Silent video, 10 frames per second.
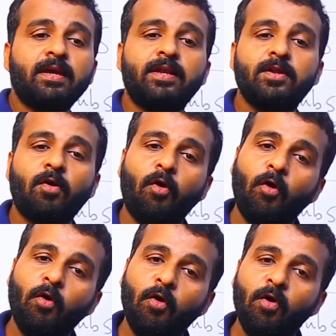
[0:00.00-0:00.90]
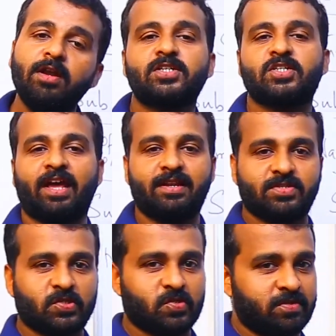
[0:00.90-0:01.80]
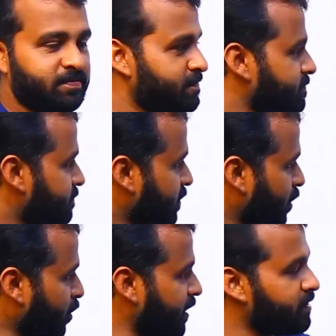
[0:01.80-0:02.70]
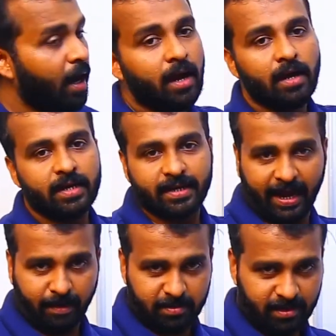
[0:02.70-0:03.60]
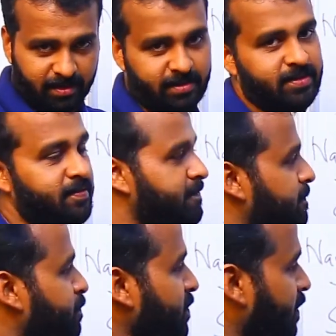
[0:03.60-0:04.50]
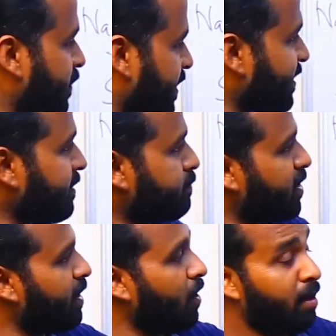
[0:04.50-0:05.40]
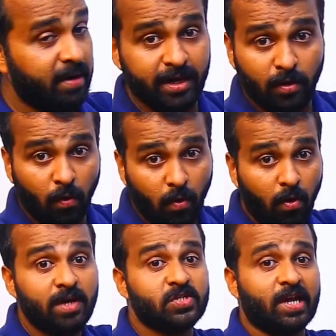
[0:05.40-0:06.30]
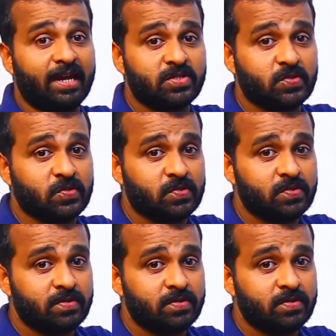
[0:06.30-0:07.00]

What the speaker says: in all shells? Look at the table. Which is the subshell common in all shells?